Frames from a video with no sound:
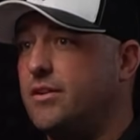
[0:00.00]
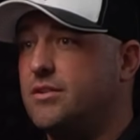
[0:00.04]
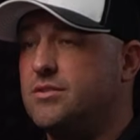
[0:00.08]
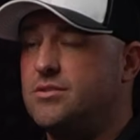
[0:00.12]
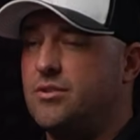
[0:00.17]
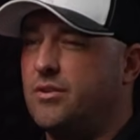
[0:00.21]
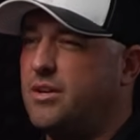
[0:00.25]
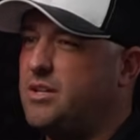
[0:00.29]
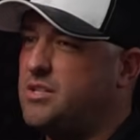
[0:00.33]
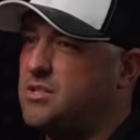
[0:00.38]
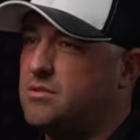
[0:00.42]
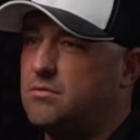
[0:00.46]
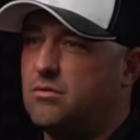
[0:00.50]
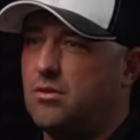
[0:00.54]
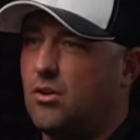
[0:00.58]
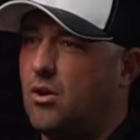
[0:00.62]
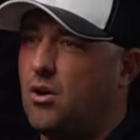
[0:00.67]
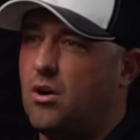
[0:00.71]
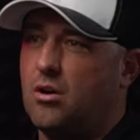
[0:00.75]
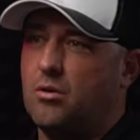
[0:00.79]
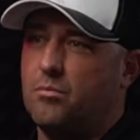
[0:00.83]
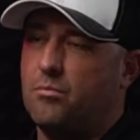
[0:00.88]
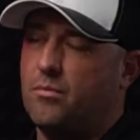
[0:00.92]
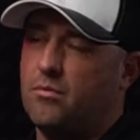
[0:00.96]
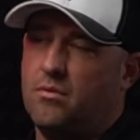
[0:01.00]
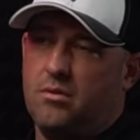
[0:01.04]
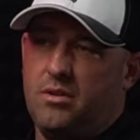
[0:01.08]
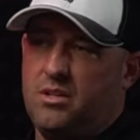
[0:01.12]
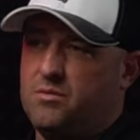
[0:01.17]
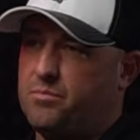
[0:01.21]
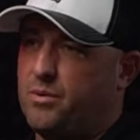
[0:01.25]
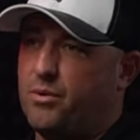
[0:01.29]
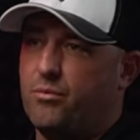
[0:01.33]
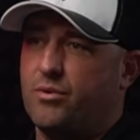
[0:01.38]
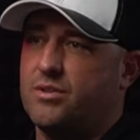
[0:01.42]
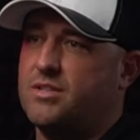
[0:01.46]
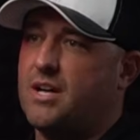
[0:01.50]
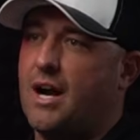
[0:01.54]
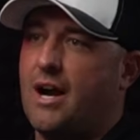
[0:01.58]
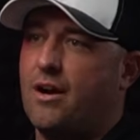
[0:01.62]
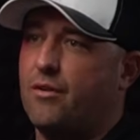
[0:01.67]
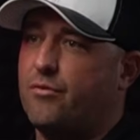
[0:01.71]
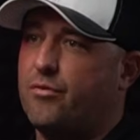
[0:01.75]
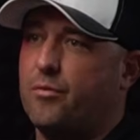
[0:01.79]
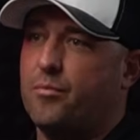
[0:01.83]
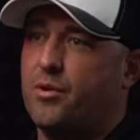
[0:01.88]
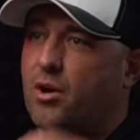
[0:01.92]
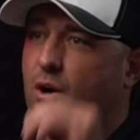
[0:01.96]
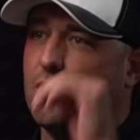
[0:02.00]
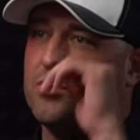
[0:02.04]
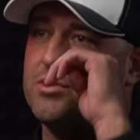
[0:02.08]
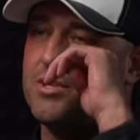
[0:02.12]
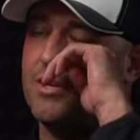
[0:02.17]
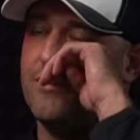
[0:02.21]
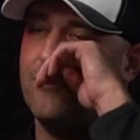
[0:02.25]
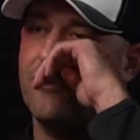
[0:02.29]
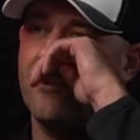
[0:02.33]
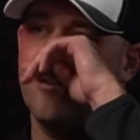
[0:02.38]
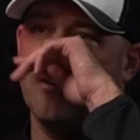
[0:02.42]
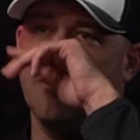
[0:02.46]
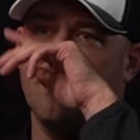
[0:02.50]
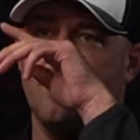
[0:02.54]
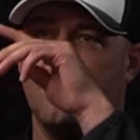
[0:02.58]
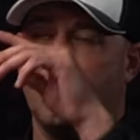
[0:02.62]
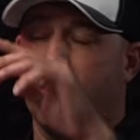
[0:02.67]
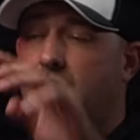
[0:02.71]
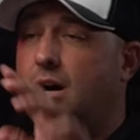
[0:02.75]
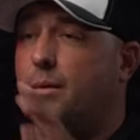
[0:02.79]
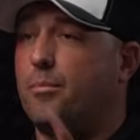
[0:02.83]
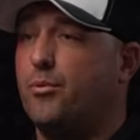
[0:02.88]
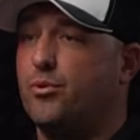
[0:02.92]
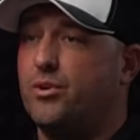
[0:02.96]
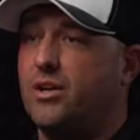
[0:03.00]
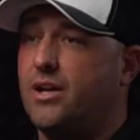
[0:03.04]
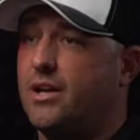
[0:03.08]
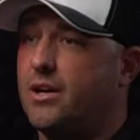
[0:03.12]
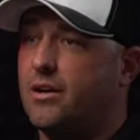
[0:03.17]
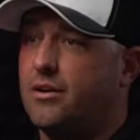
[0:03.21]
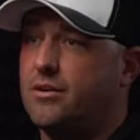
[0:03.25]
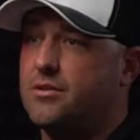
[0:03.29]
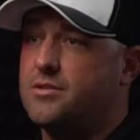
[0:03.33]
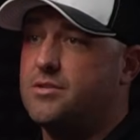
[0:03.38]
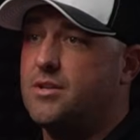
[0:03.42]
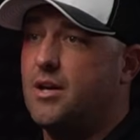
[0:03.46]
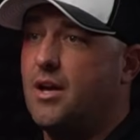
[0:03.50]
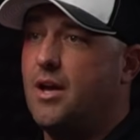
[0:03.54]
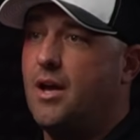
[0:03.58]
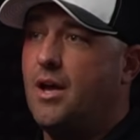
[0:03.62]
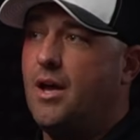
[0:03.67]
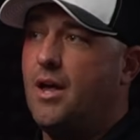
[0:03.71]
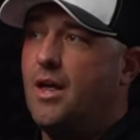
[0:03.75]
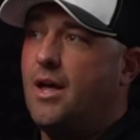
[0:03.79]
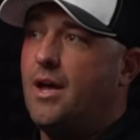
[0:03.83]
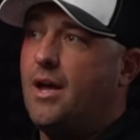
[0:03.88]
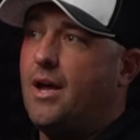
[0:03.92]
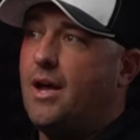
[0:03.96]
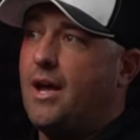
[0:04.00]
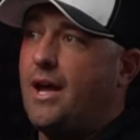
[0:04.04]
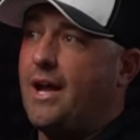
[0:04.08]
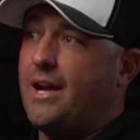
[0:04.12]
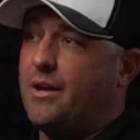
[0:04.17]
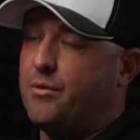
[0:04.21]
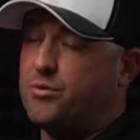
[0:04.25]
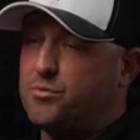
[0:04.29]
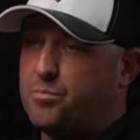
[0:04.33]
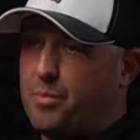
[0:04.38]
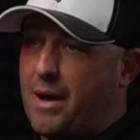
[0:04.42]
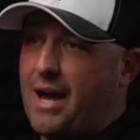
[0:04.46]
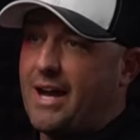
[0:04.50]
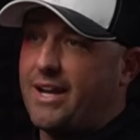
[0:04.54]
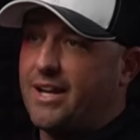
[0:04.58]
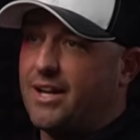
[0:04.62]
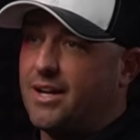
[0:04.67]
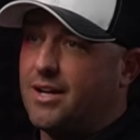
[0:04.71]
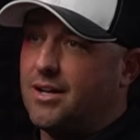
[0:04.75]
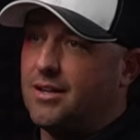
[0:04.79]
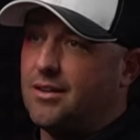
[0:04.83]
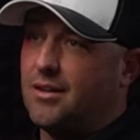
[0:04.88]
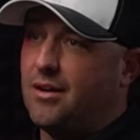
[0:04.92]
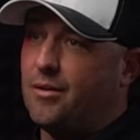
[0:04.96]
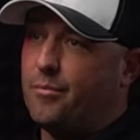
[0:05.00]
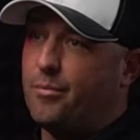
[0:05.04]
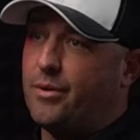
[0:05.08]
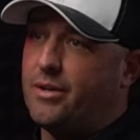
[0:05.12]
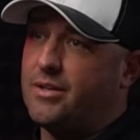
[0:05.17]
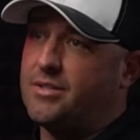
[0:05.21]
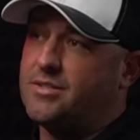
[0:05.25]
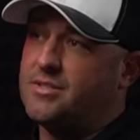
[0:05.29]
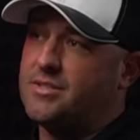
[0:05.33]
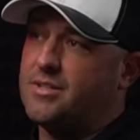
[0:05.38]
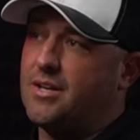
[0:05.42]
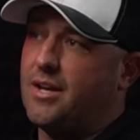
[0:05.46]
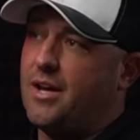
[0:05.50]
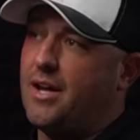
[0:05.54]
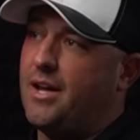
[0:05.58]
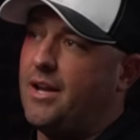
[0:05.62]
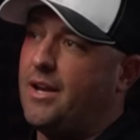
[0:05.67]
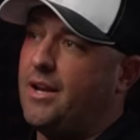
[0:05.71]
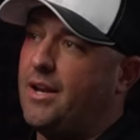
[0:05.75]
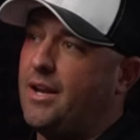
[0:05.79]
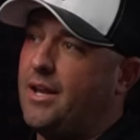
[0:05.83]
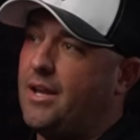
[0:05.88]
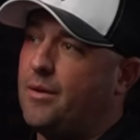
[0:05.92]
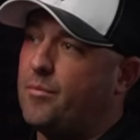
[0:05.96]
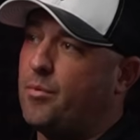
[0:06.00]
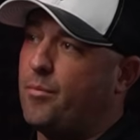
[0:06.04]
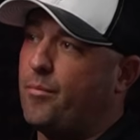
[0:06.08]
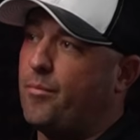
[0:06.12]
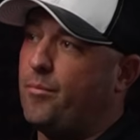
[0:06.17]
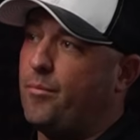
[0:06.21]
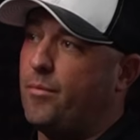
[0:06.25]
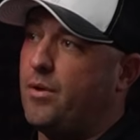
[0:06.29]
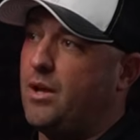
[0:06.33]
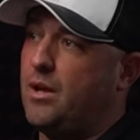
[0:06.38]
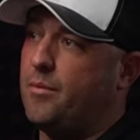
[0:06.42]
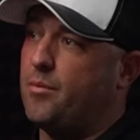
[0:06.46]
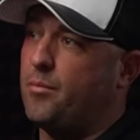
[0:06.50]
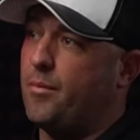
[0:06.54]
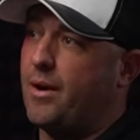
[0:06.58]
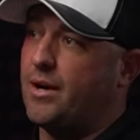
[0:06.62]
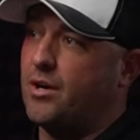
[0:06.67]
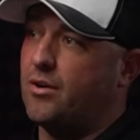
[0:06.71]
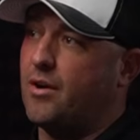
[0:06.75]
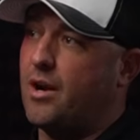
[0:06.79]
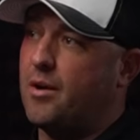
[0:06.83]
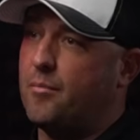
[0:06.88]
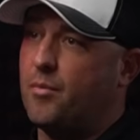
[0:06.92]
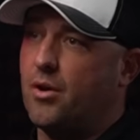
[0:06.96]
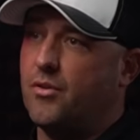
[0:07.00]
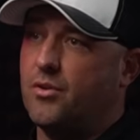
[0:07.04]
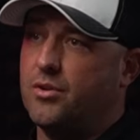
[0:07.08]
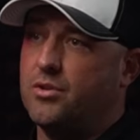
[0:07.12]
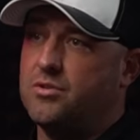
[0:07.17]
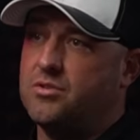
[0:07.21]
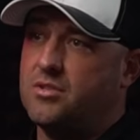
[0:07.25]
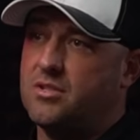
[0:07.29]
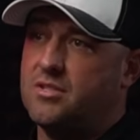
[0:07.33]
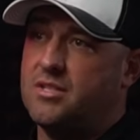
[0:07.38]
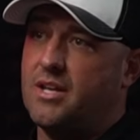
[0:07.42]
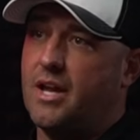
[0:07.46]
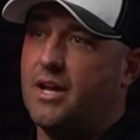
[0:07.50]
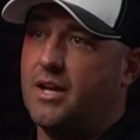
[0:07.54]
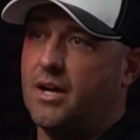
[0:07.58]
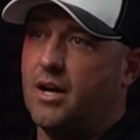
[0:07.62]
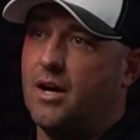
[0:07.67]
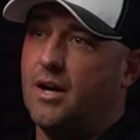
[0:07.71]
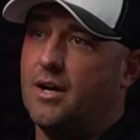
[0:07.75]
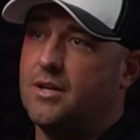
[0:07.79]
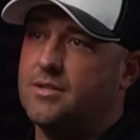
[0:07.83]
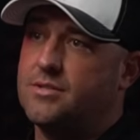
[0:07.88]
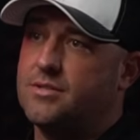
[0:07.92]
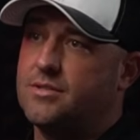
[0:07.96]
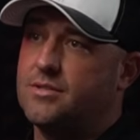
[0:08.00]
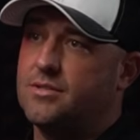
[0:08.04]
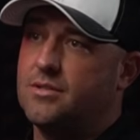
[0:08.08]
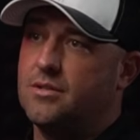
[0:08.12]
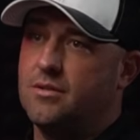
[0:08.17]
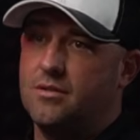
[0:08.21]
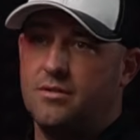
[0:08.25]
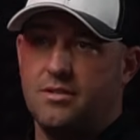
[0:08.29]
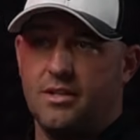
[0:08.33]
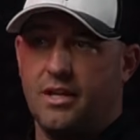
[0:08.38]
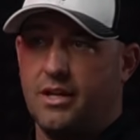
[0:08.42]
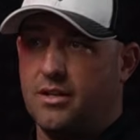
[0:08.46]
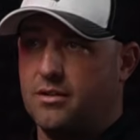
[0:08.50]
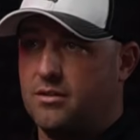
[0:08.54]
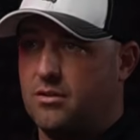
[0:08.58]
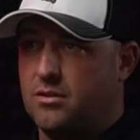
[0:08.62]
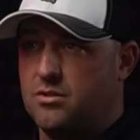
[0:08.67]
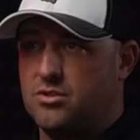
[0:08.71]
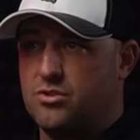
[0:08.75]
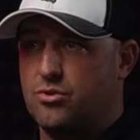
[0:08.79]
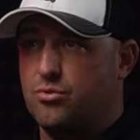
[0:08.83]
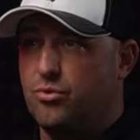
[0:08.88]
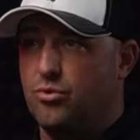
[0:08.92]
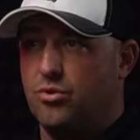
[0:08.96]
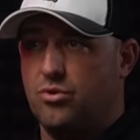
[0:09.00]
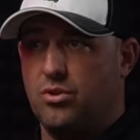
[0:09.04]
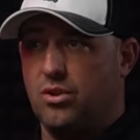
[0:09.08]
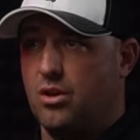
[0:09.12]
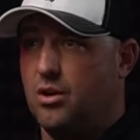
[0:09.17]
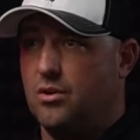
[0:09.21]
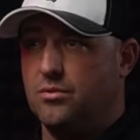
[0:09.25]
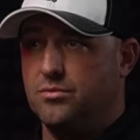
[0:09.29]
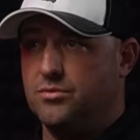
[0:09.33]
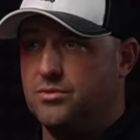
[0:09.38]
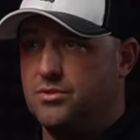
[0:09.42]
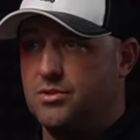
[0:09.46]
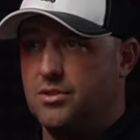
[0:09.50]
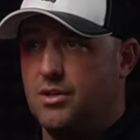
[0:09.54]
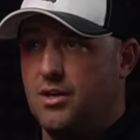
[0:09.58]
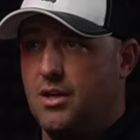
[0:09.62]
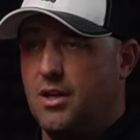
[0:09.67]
So he's long, he's been retired from coaching for a couple years. And he was back in Columbus, and him, and, him and my grandmother used to take us to get school clothes.